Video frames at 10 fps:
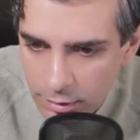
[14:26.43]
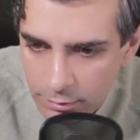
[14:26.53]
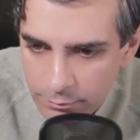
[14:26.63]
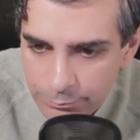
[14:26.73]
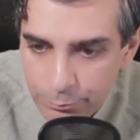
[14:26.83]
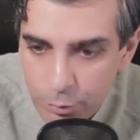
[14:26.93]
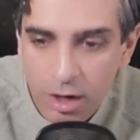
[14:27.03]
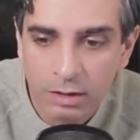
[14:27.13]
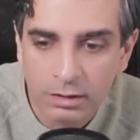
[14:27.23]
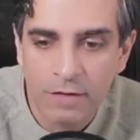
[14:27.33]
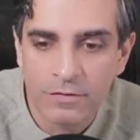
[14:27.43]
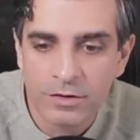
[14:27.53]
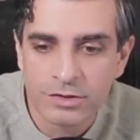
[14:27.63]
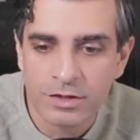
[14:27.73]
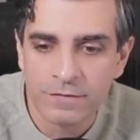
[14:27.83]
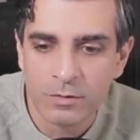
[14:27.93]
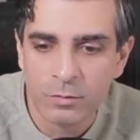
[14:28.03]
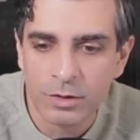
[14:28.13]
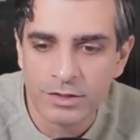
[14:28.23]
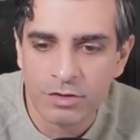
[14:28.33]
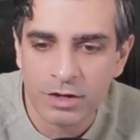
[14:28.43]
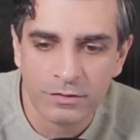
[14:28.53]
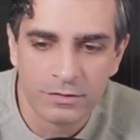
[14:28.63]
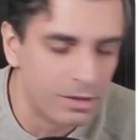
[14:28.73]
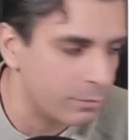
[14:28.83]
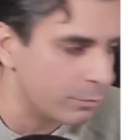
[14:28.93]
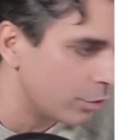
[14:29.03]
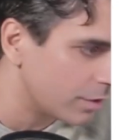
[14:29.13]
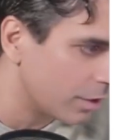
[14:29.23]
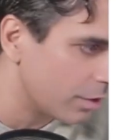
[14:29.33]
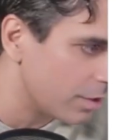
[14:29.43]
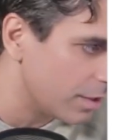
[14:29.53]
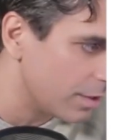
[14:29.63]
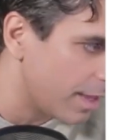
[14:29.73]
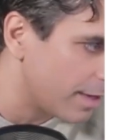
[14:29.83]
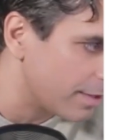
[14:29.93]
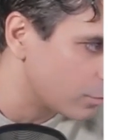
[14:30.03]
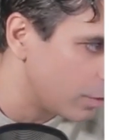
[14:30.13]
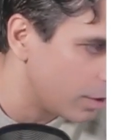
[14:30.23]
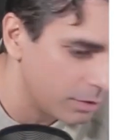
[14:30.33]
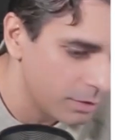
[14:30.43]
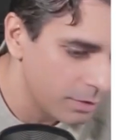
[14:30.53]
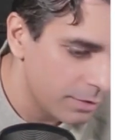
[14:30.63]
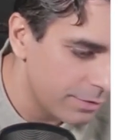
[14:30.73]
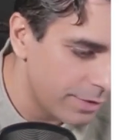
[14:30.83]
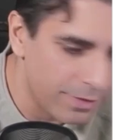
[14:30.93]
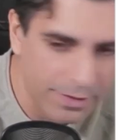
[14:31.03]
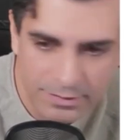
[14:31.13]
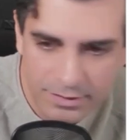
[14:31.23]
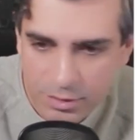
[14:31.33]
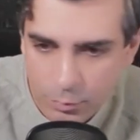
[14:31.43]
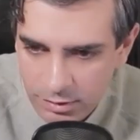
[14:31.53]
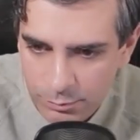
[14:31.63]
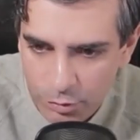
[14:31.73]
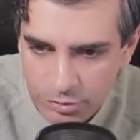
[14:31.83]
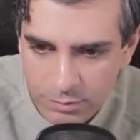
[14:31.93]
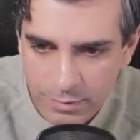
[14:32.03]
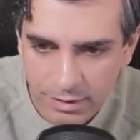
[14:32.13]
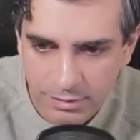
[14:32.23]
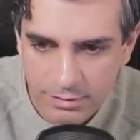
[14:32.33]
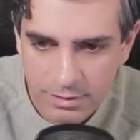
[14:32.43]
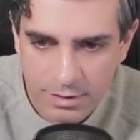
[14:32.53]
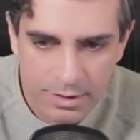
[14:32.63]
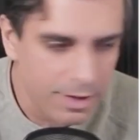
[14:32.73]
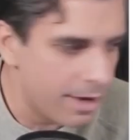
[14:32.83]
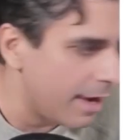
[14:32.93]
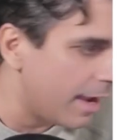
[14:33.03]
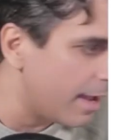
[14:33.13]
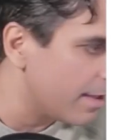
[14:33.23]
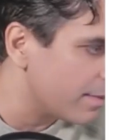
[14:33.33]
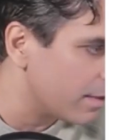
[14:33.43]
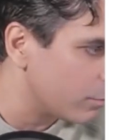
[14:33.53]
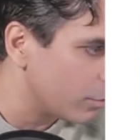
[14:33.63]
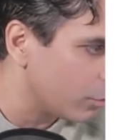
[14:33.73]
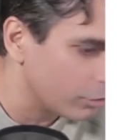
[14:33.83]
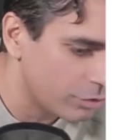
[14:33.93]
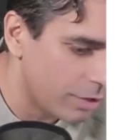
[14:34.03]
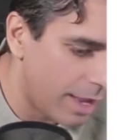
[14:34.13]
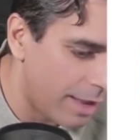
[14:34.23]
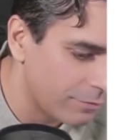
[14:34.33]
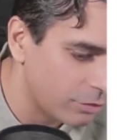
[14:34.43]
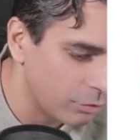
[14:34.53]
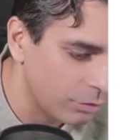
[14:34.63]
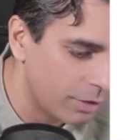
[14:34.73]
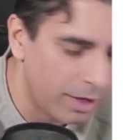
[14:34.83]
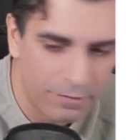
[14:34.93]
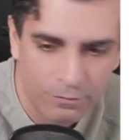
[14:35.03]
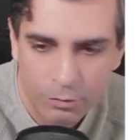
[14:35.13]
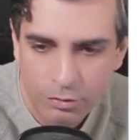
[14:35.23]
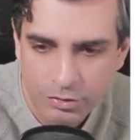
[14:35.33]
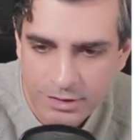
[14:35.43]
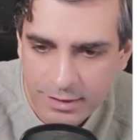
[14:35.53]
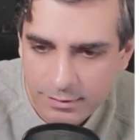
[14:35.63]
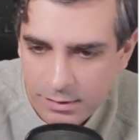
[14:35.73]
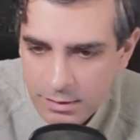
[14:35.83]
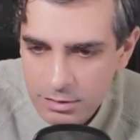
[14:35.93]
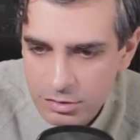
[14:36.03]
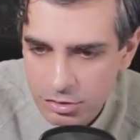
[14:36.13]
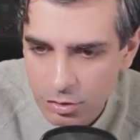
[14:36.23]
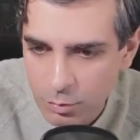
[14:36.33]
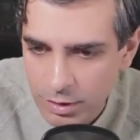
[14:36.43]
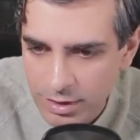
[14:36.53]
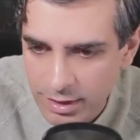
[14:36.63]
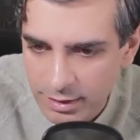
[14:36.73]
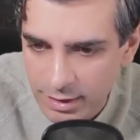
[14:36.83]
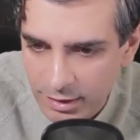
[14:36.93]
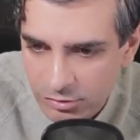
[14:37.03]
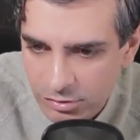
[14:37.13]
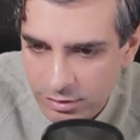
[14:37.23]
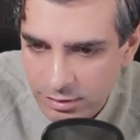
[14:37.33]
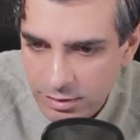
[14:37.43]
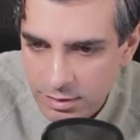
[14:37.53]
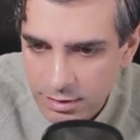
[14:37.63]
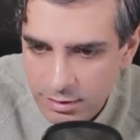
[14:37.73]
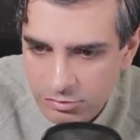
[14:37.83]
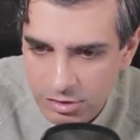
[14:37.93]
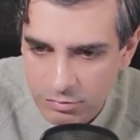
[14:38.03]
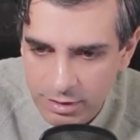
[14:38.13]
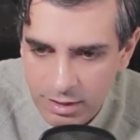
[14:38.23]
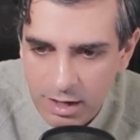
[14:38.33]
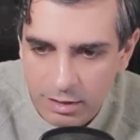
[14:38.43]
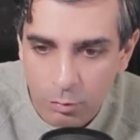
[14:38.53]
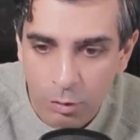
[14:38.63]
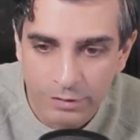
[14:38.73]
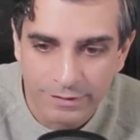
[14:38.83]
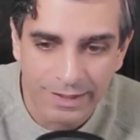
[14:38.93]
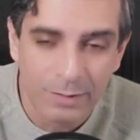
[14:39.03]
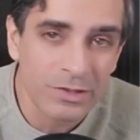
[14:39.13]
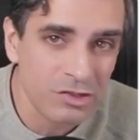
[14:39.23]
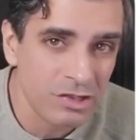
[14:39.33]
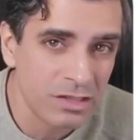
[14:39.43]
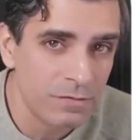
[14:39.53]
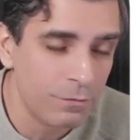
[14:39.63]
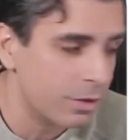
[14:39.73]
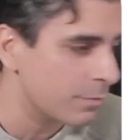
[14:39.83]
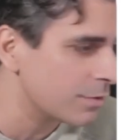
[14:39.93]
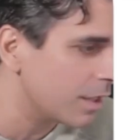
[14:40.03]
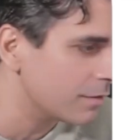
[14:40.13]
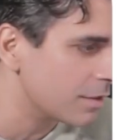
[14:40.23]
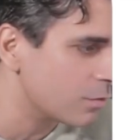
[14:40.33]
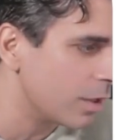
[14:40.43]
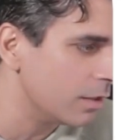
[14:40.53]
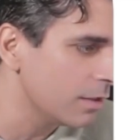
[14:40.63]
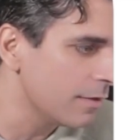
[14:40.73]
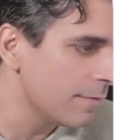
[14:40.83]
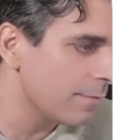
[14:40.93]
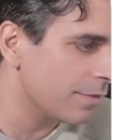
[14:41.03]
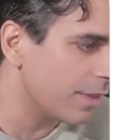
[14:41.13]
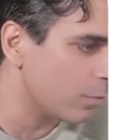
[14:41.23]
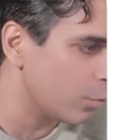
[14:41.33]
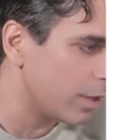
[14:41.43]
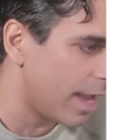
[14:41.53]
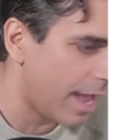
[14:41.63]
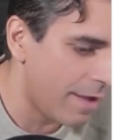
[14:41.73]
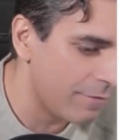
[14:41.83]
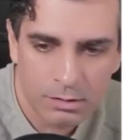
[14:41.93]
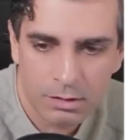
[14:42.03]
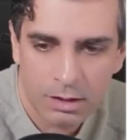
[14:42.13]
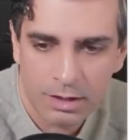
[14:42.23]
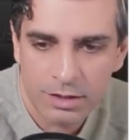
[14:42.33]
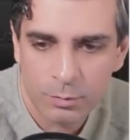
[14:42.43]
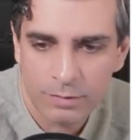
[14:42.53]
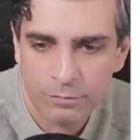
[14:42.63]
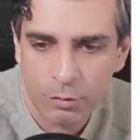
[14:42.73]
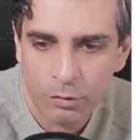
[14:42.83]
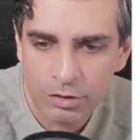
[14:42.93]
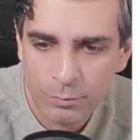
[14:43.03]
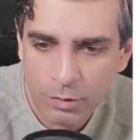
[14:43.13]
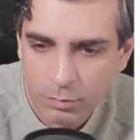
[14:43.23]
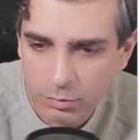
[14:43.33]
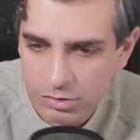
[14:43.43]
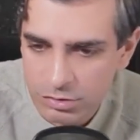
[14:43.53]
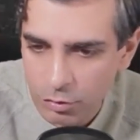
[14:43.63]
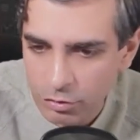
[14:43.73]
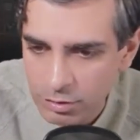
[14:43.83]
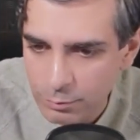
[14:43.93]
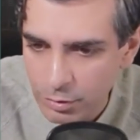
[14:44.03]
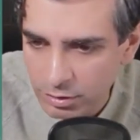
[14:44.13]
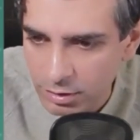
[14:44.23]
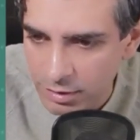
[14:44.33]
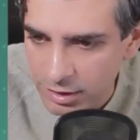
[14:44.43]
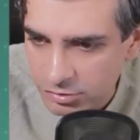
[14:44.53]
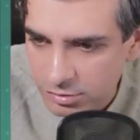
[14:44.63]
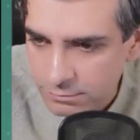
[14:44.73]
Book art cover. So if anyone is trying to sell books, they're going to need that as well. Then there's another one, poster maker. And then we also have 2K photo set. So where they can actually generate high quality images for themselves as well. Then we have another one for audiobook, which is audiobook narration.